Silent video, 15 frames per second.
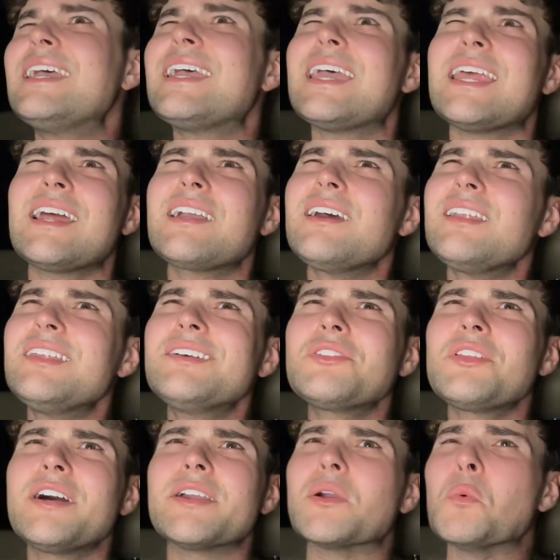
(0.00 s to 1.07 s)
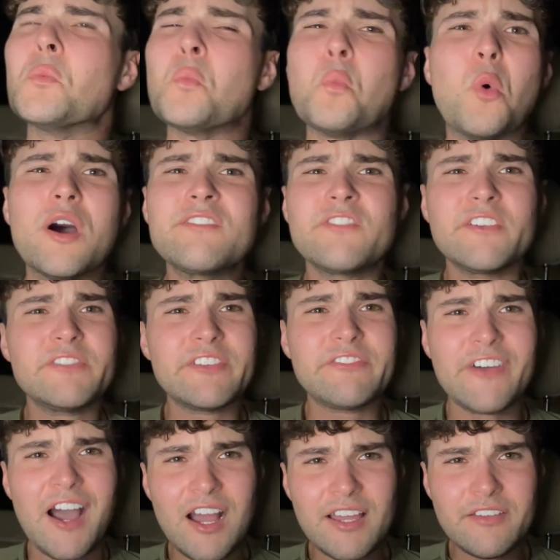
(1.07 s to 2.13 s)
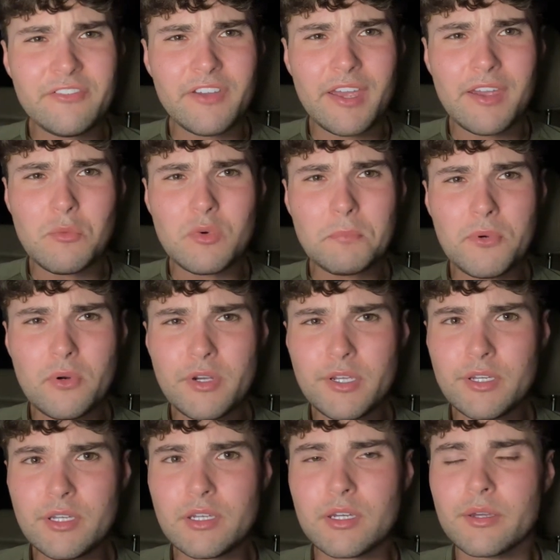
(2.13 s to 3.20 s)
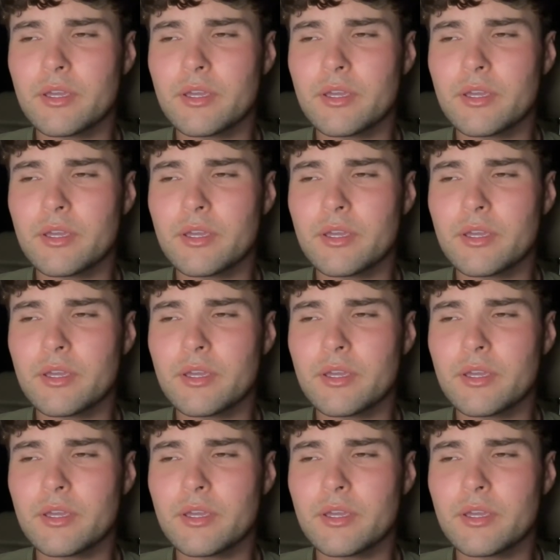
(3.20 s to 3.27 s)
And I got down to like 155 at one point.